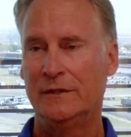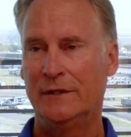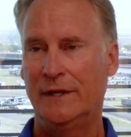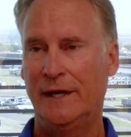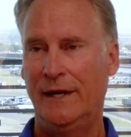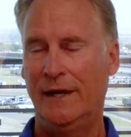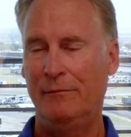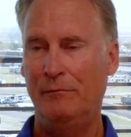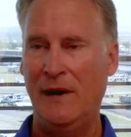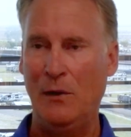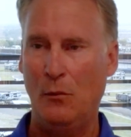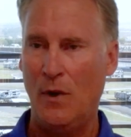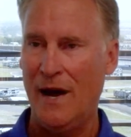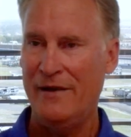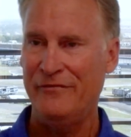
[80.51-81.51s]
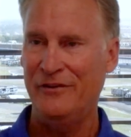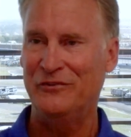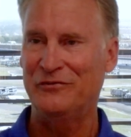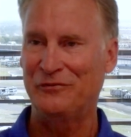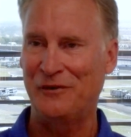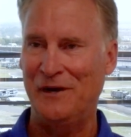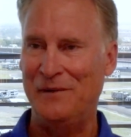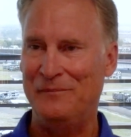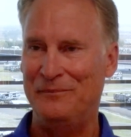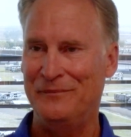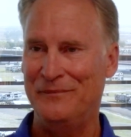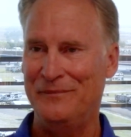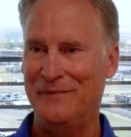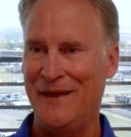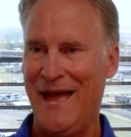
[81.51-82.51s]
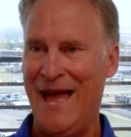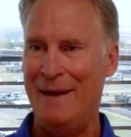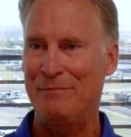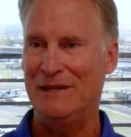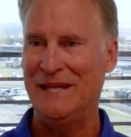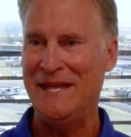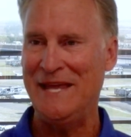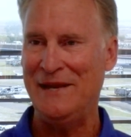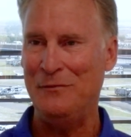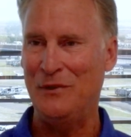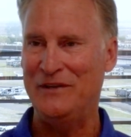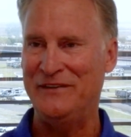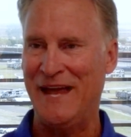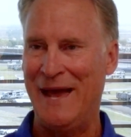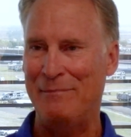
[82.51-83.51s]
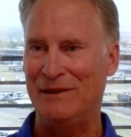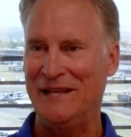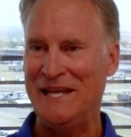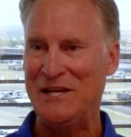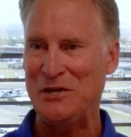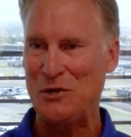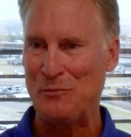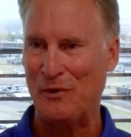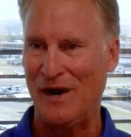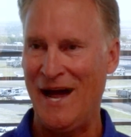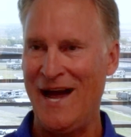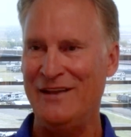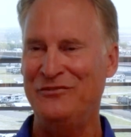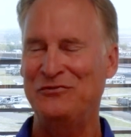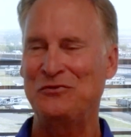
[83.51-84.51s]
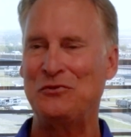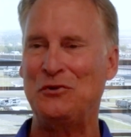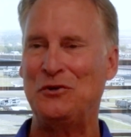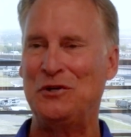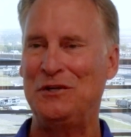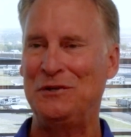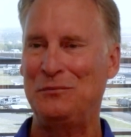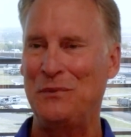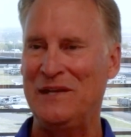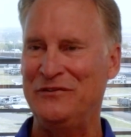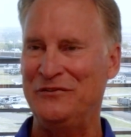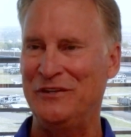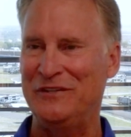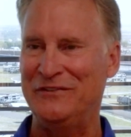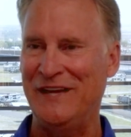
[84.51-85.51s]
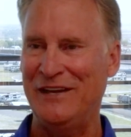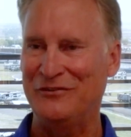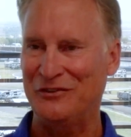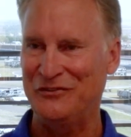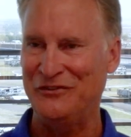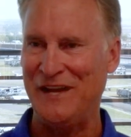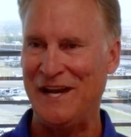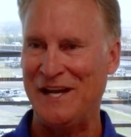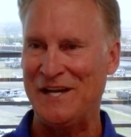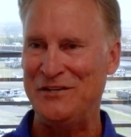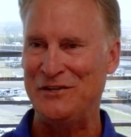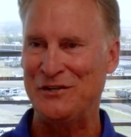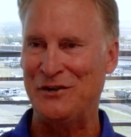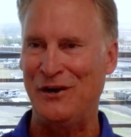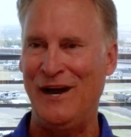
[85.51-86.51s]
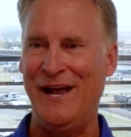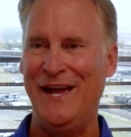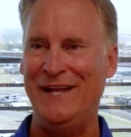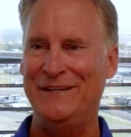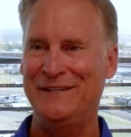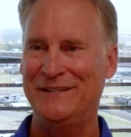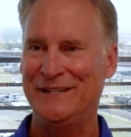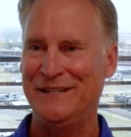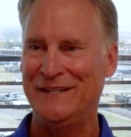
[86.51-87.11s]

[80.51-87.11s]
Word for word: Uh, my wife is from Abilene, went to Abilene Cooper High School, went to Texas Tech undergrad.